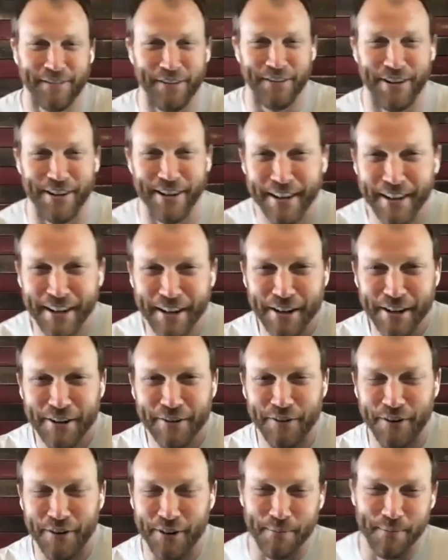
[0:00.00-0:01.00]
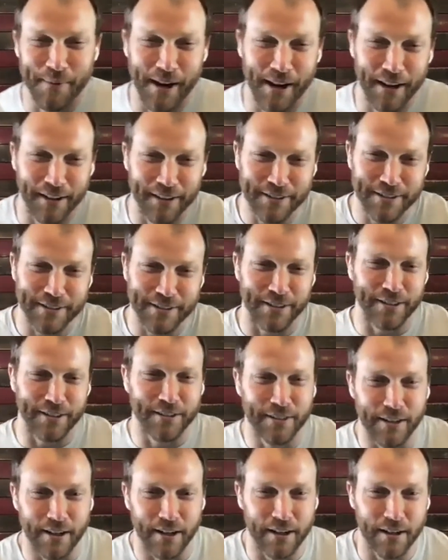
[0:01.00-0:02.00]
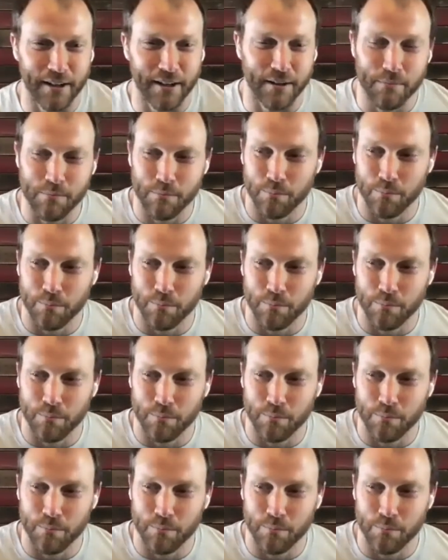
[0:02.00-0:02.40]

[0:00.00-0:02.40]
for for the mile. So, um,